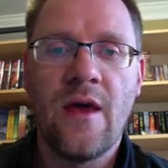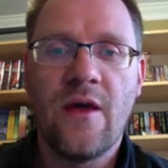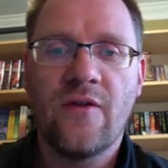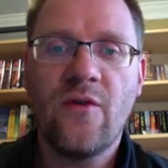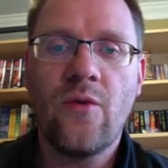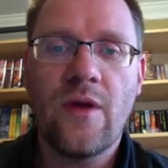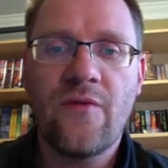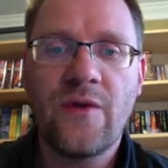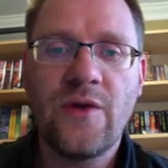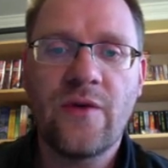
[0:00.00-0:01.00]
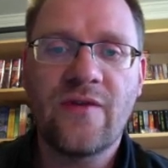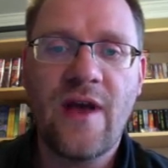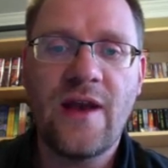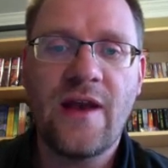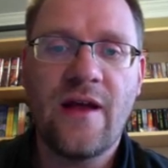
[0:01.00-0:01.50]
So if we do a
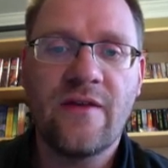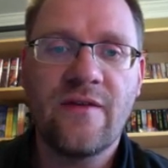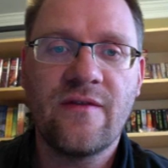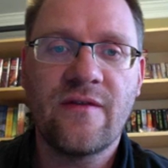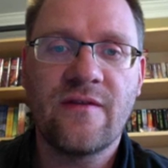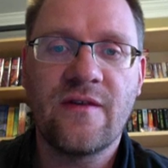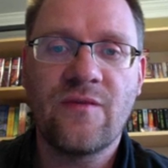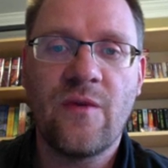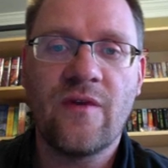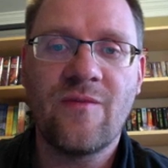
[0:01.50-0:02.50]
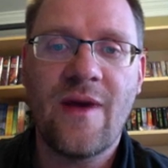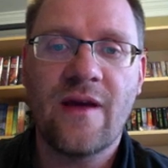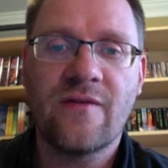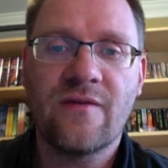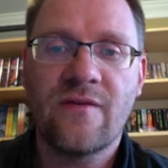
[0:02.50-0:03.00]
sign analysis, because it just wants
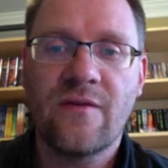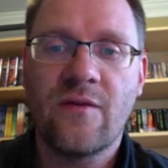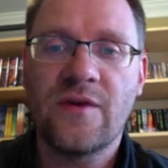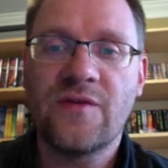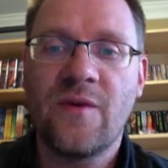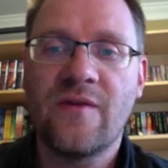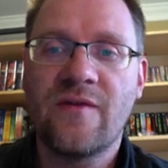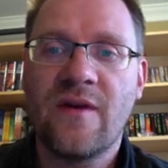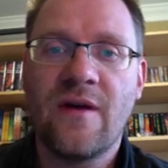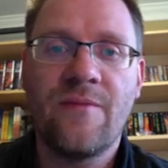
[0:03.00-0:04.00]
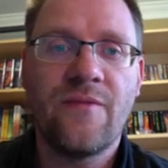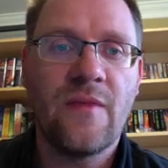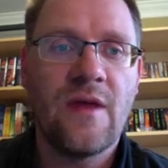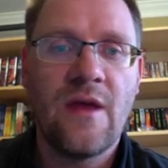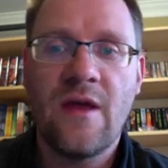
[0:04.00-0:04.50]
max, or it just wants the
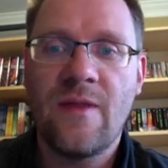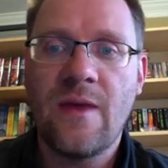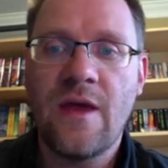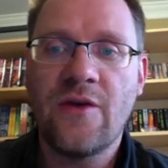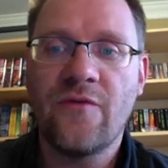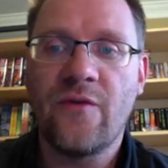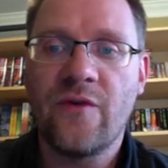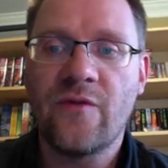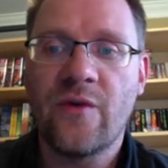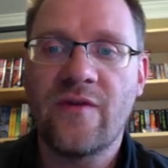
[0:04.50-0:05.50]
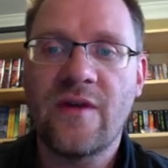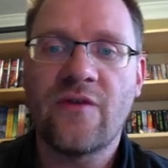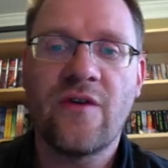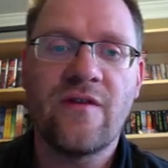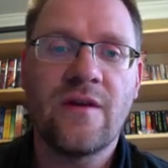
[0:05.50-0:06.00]
intervals where it's
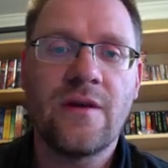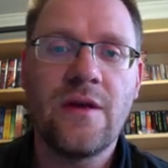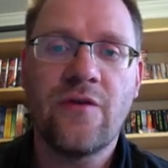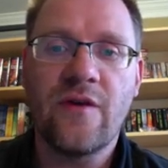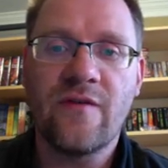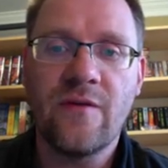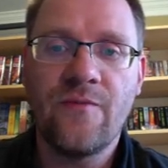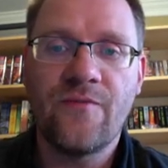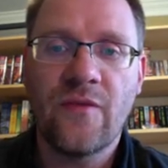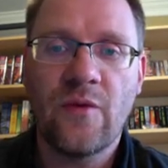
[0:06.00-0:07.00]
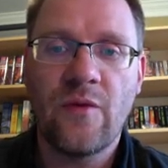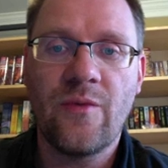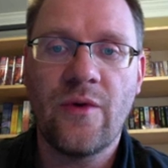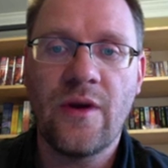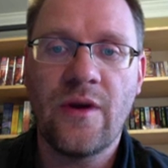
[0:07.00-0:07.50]
increasing and decreasing, we
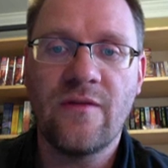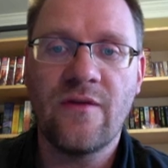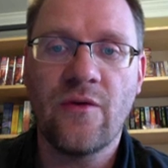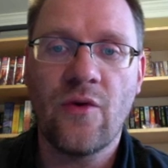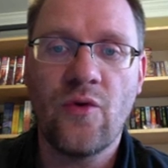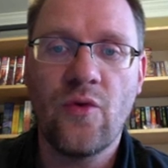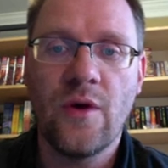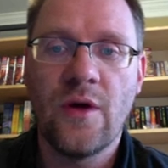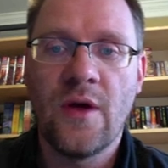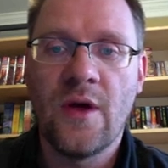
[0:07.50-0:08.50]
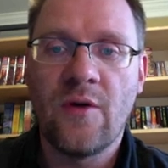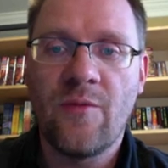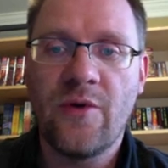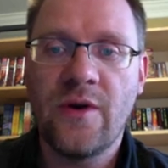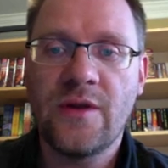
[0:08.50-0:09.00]
put in a 0,
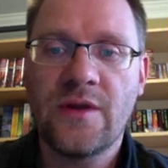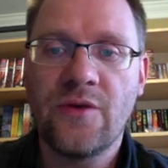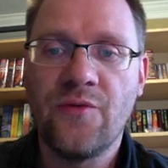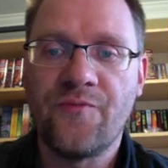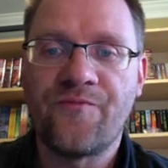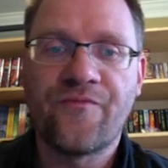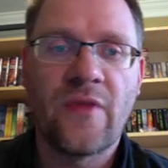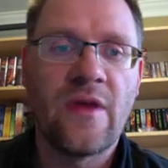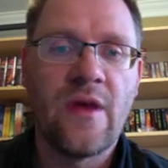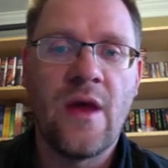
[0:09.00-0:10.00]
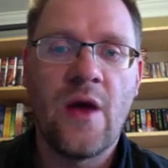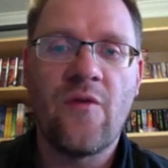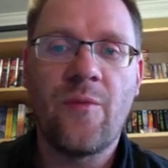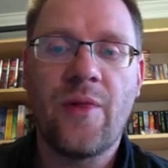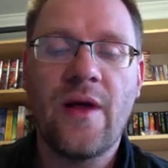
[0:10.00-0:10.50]
put in a 2. If we
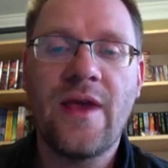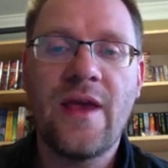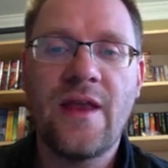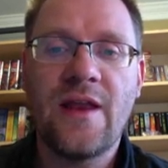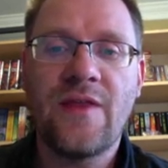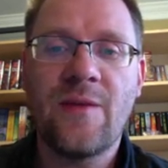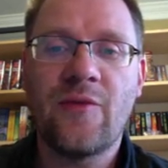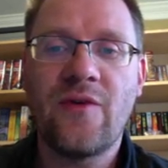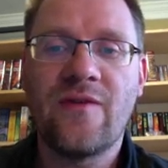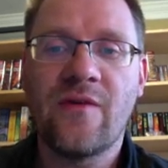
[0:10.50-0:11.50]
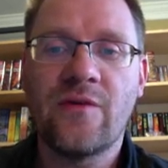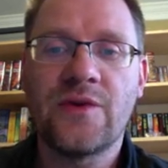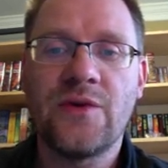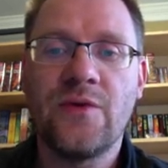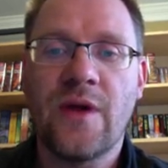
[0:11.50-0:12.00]
plug in anything between 0 and
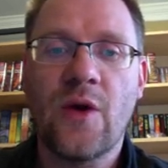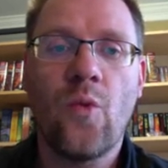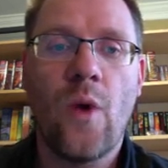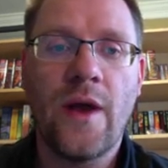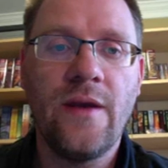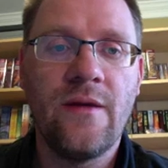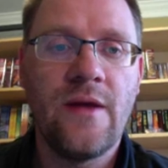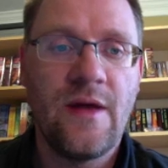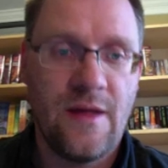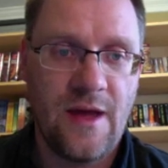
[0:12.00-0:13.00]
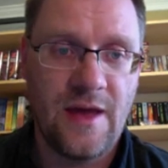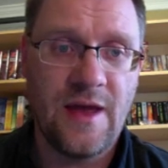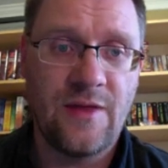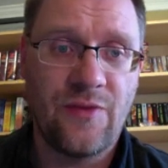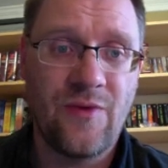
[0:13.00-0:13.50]
2, like a 1, I
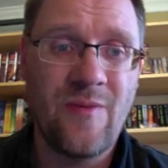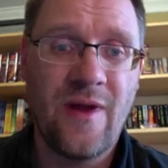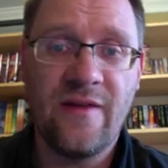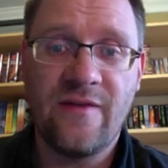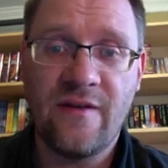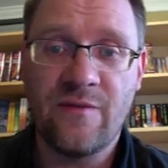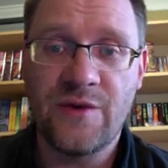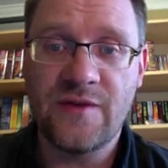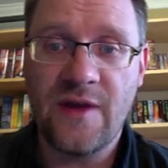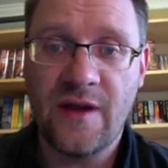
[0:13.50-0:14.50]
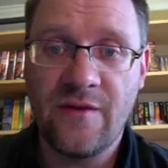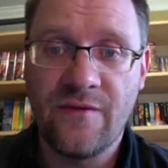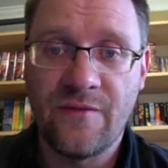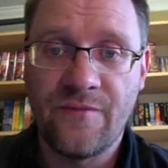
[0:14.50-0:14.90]
get 3 minus 6, which is negative.